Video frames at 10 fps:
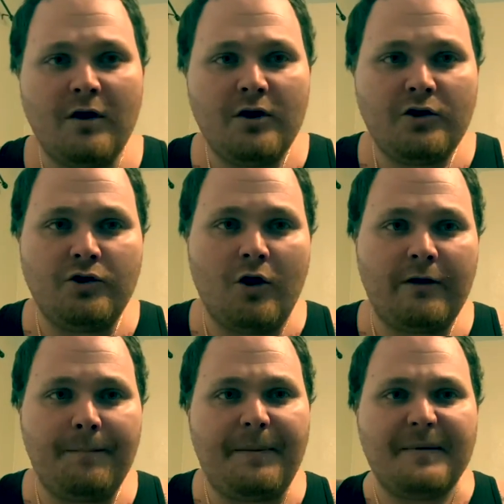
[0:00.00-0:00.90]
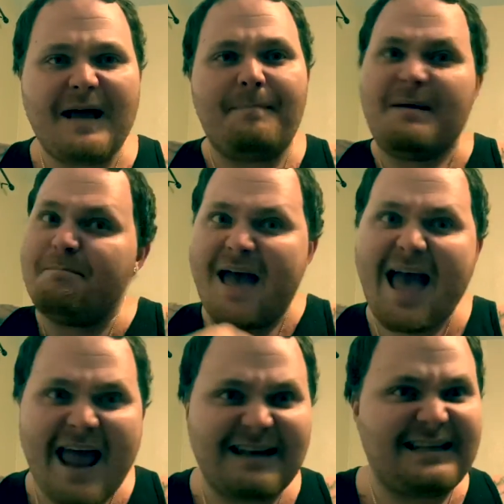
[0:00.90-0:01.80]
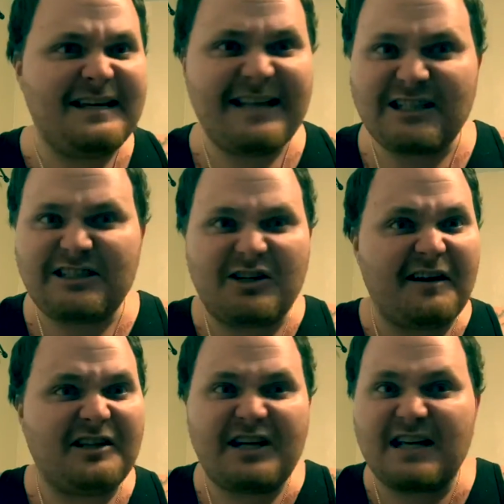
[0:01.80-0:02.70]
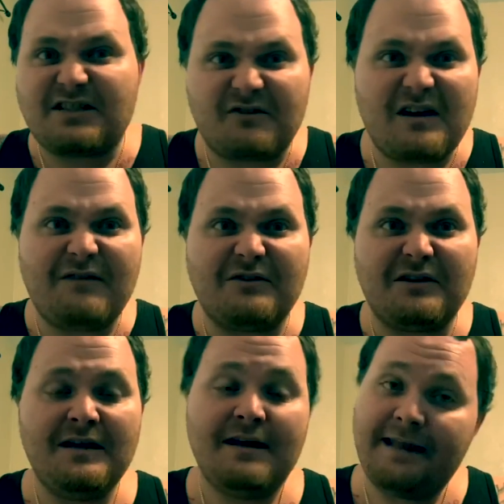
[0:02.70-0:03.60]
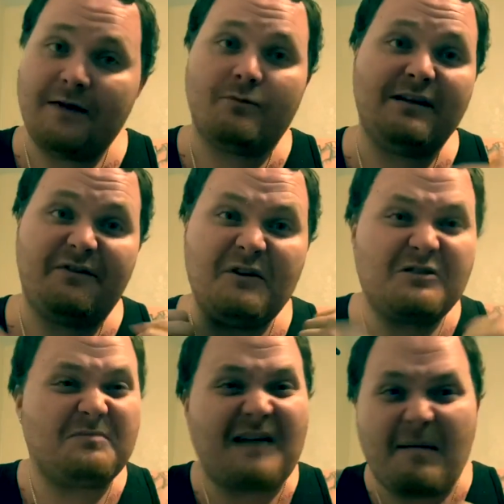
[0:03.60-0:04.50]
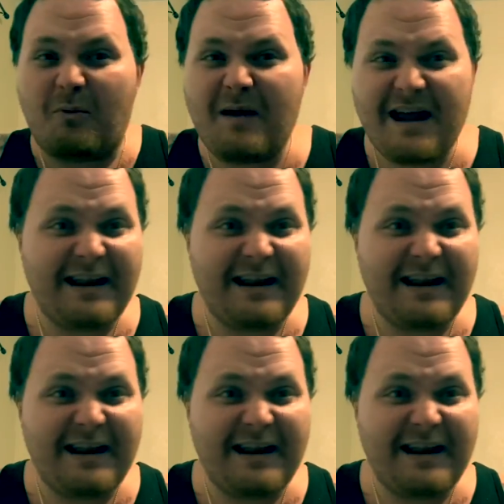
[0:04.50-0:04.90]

You know, them people that be mad and keep that shit on their chest forever, they really feel some type of way.